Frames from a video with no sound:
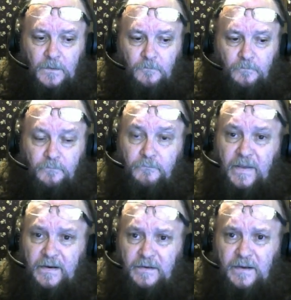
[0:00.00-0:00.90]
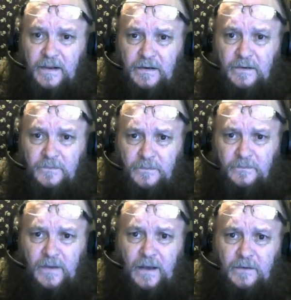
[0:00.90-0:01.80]
meditative
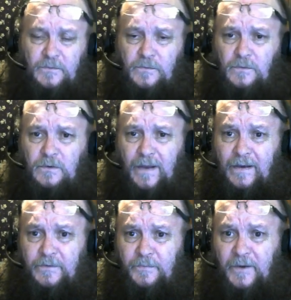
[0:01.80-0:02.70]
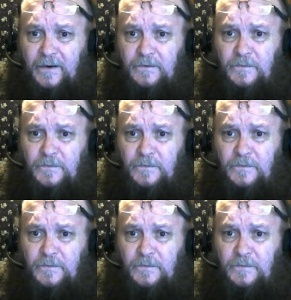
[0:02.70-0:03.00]
astral aspect.